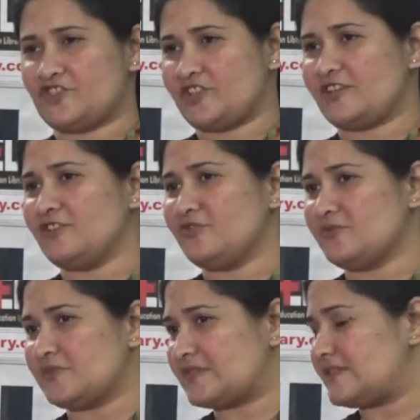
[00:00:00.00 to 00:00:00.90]
which he can
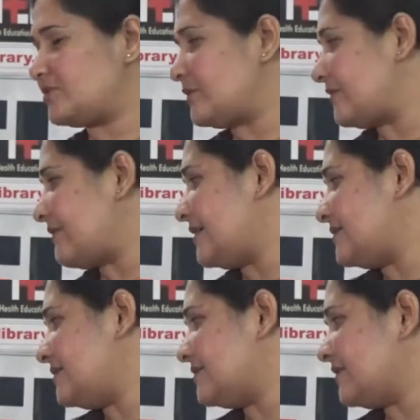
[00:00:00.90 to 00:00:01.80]
use to
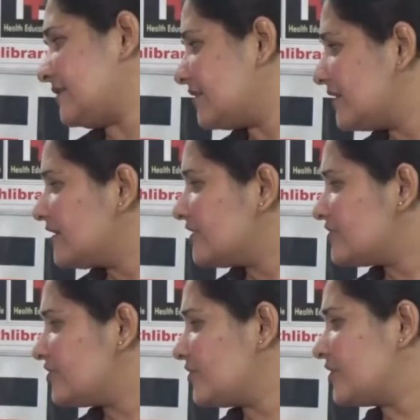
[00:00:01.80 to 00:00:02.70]
revise easily.
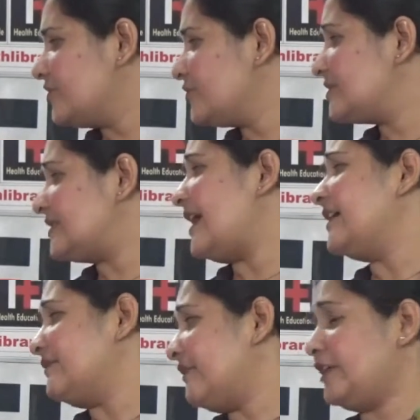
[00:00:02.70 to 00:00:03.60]
So you can use
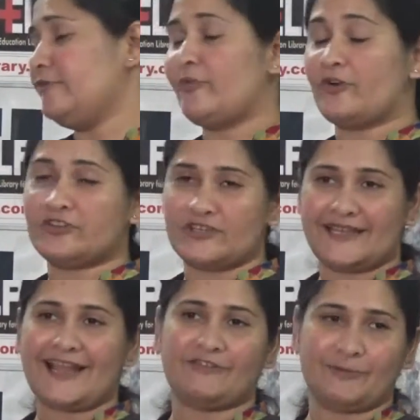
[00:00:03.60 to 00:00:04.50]
that, and very
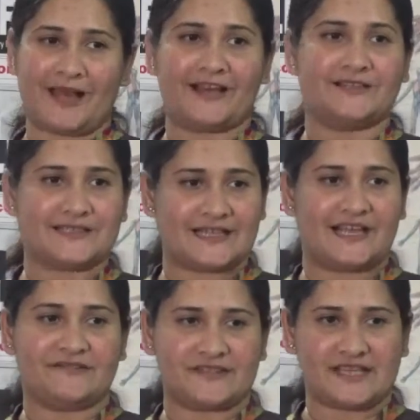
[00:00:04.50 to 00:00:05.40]
importantly have a balanced
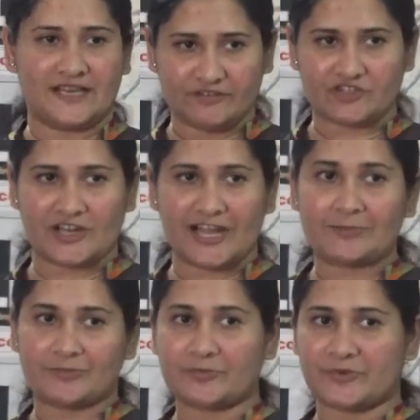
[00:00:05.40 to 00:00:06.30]
lifestyle which will
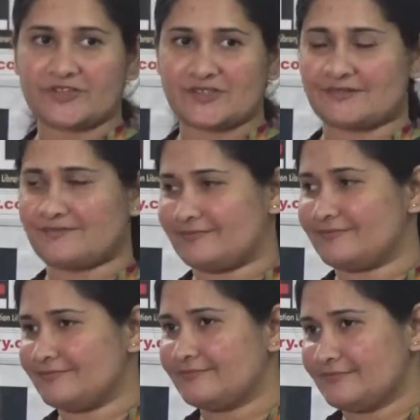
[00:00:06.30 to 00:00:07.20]
help the person
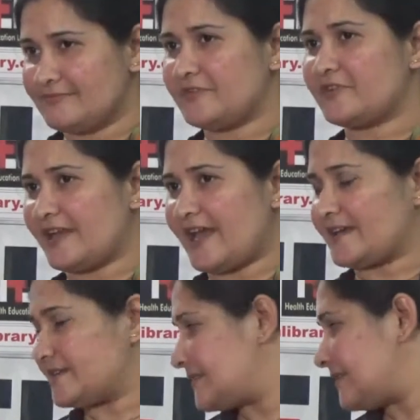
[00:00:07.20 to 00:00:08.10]

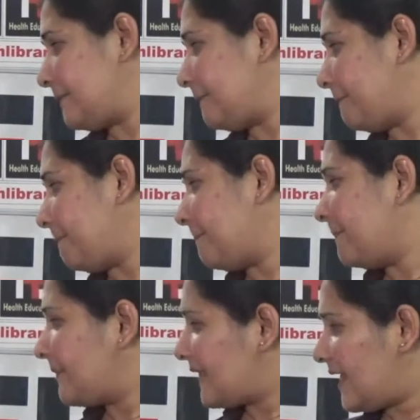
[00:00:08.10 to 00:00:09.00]
relax.
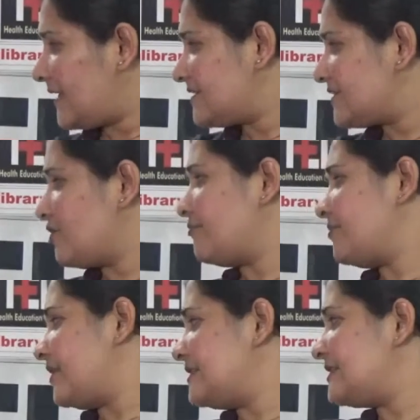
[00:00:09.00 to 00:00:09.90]
So
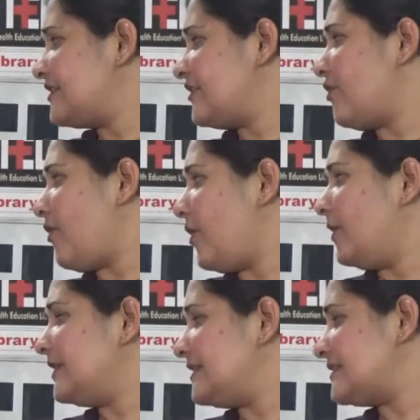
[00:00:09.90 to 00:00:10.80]
considering
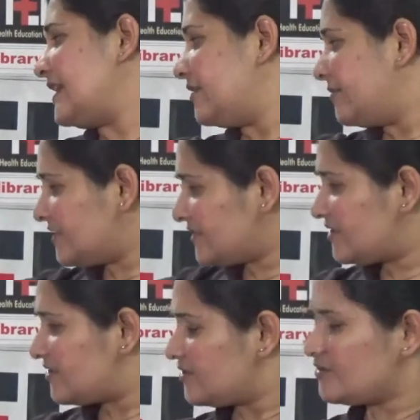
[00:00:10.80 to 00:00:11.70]
all these
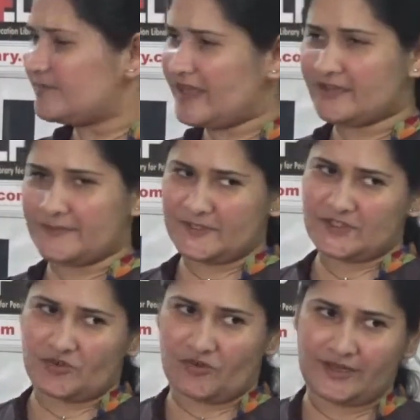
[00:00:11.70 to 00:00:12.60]
elements, you make up a
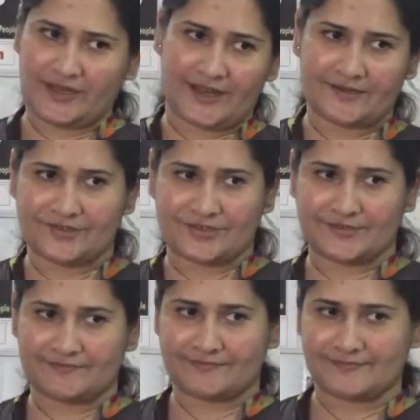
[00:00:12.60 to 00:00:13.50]
story and
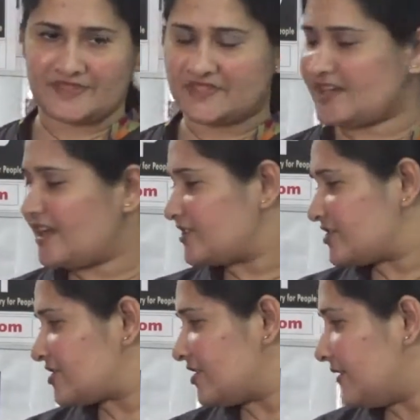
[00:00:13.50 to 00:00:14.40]

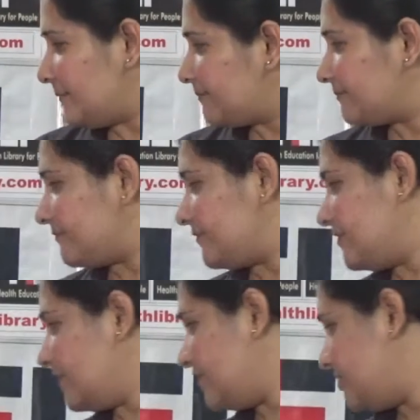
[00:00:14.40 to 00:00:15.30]
start
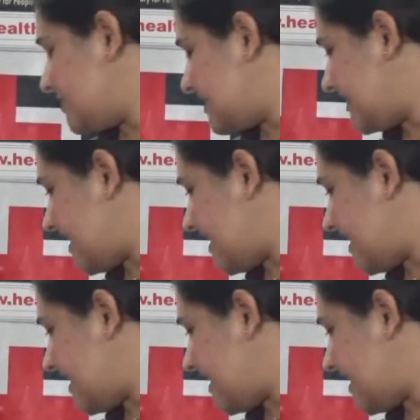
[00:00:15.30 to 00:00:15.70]
using